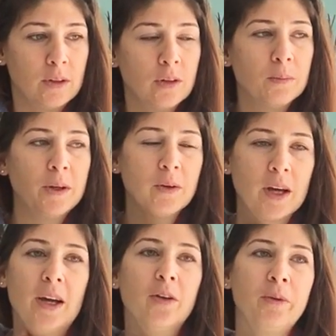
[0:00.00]
you'll be
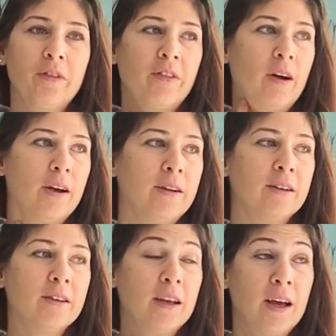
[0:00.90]
okay, you'll be fine.
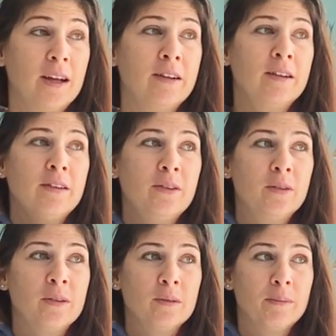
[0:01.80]
And
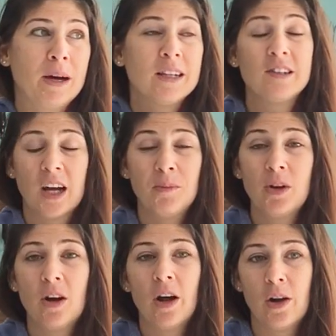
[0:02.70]
by the time
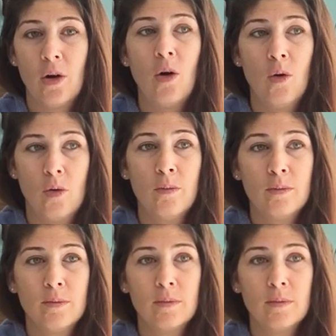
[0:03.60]
we got home,